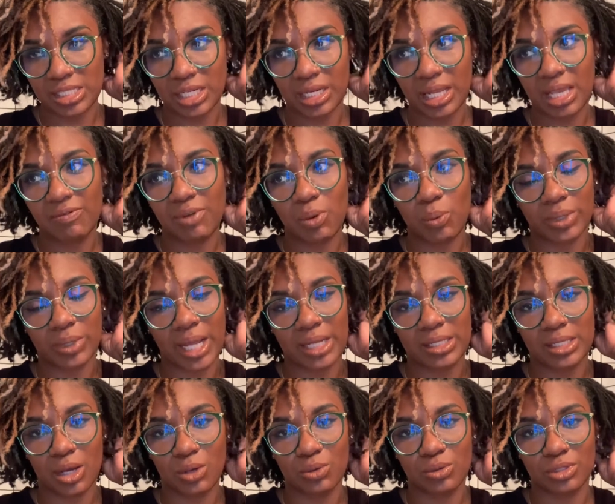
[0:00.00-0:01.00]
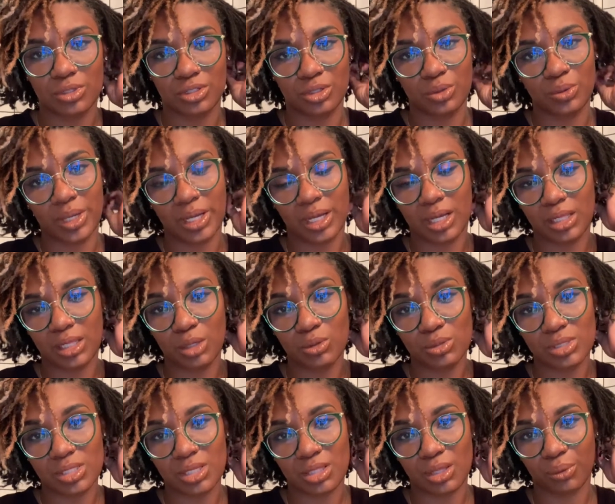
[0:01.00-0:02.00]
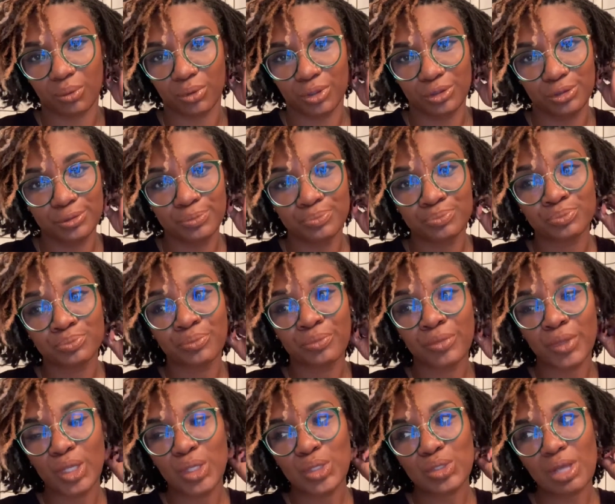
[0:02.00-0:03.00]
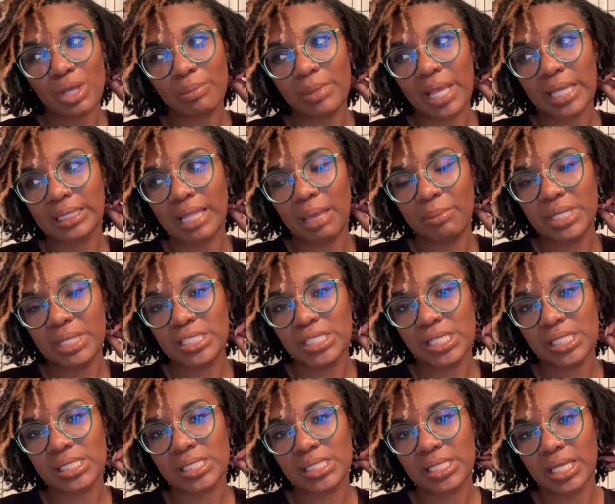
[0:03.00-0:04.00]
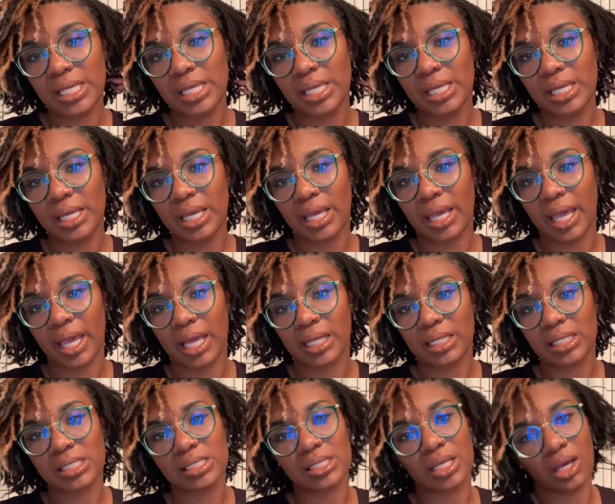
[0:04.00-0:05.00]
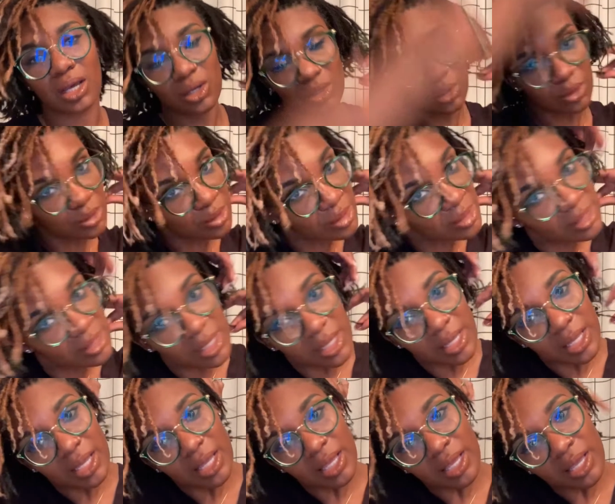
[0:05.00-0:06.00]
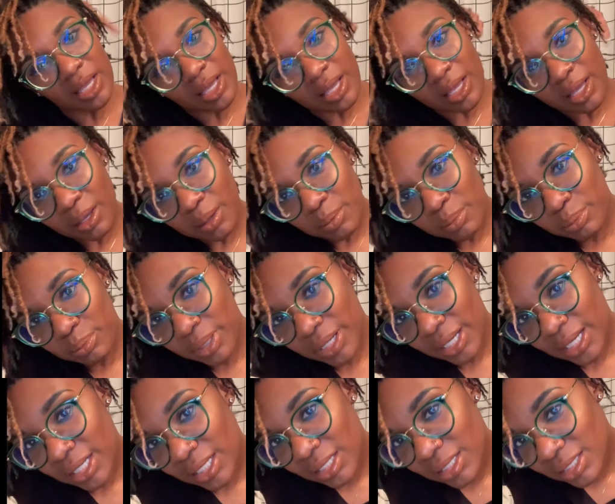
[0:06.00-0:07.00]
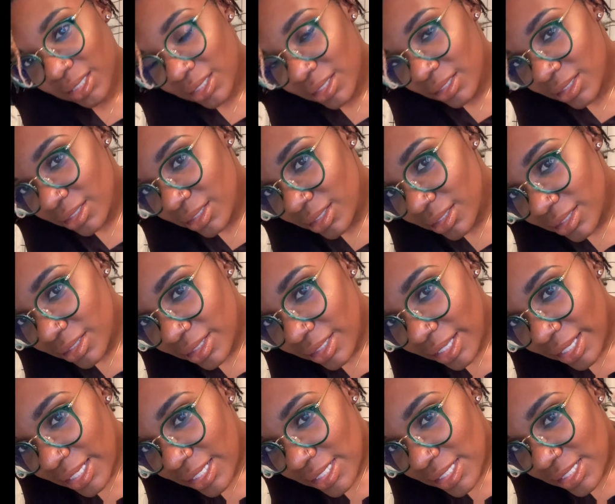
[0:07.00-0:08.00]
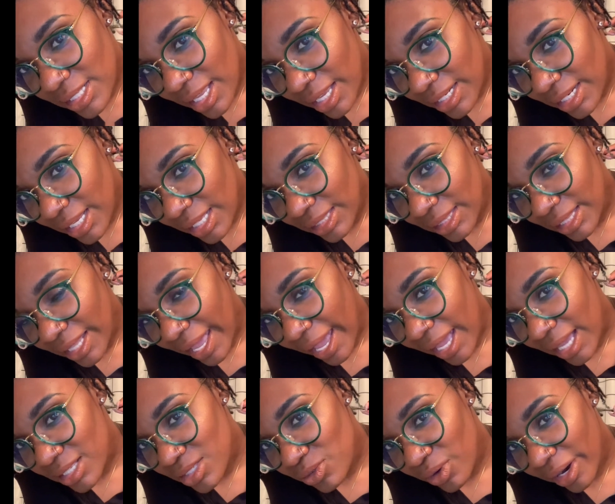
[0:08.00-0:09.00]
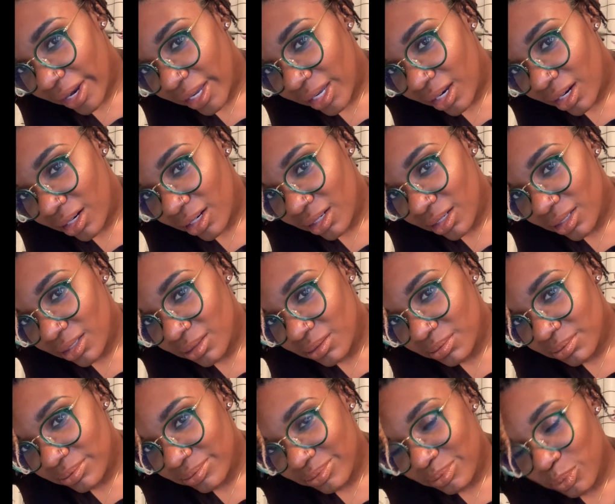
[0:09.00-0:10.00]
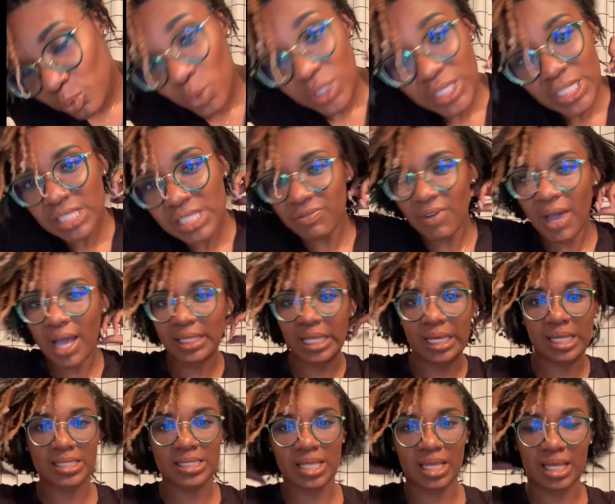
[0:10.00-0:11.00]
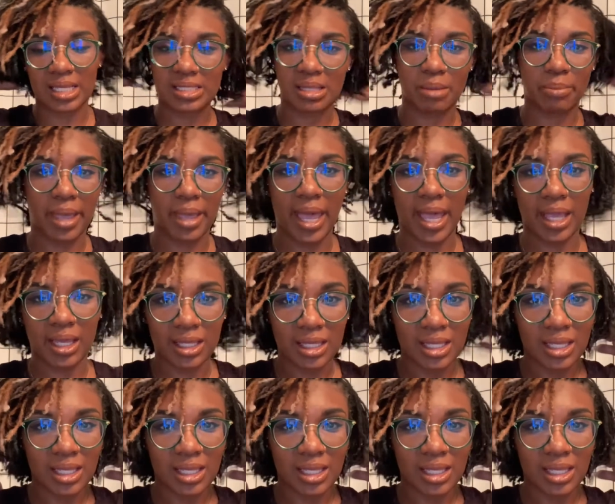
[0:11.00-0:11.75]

even when I don't do it close to the root. So I'm like, let me just see how this goes. But it didn't last right here, which is fine, like I said, because the back,